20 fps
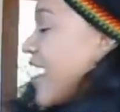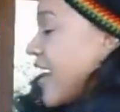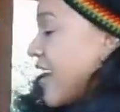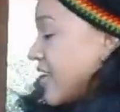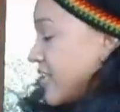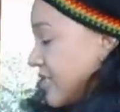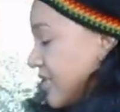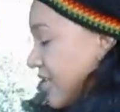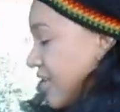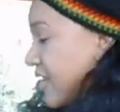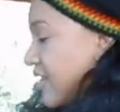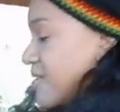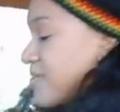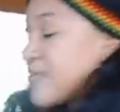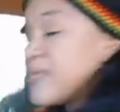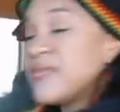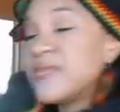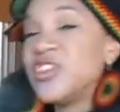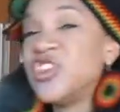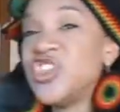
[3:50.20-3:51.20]
had to get
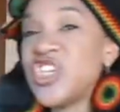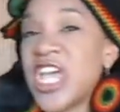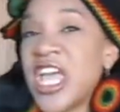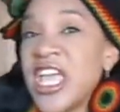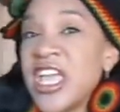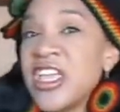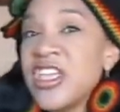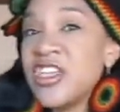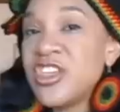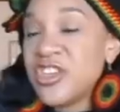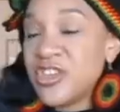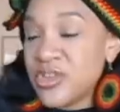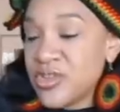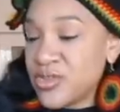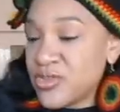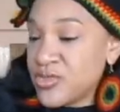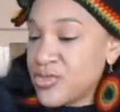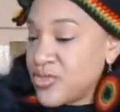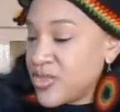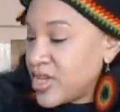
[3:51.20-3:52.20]
them. Jane
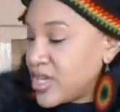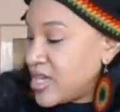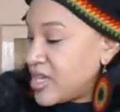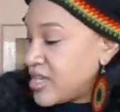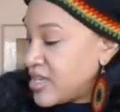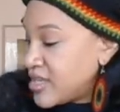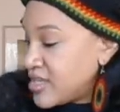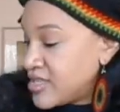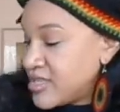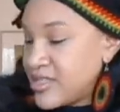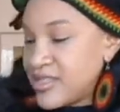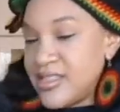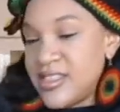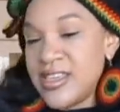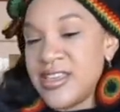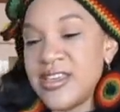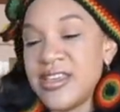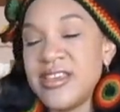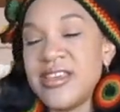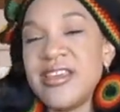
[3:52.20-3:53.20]
Yoo is
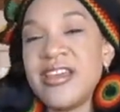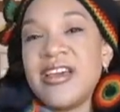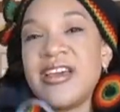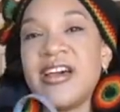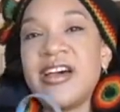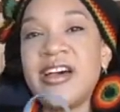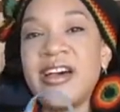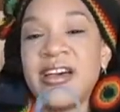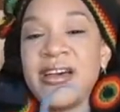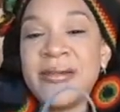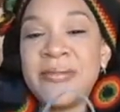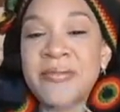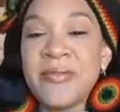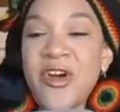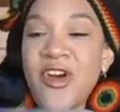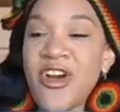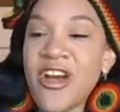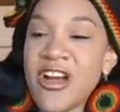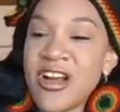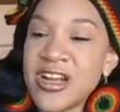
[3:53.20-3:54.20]
the
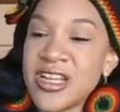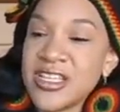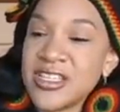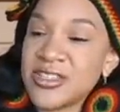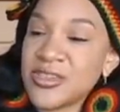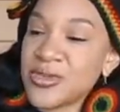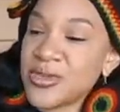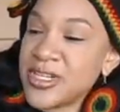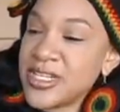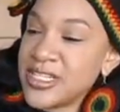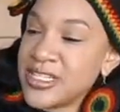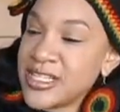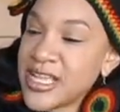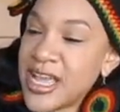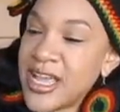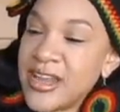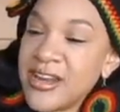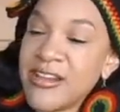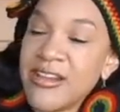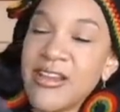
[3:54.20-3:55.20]
um, artist or
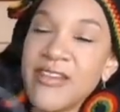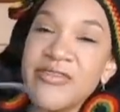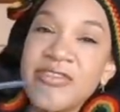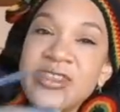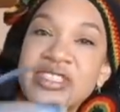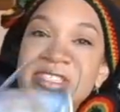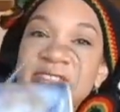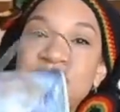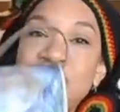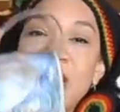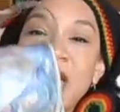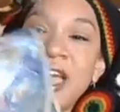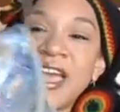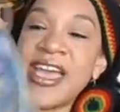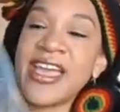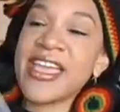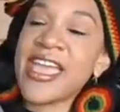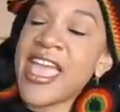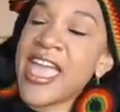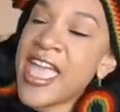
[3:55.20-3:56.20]
designer of this
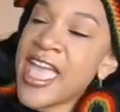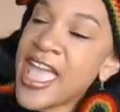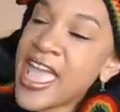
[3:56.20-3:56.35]
bag